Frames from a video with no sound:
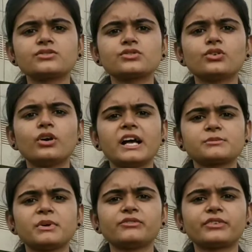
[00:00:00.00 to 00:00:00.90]
So as
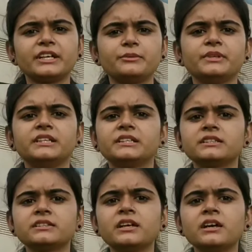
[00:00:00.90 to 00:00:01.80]
my friend
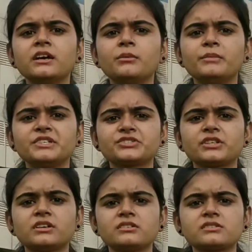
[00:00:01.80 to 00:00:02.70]
Milin
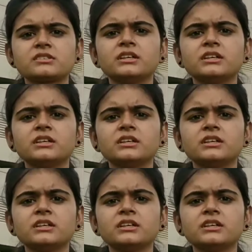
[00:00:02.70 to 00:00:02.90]
mentioned us,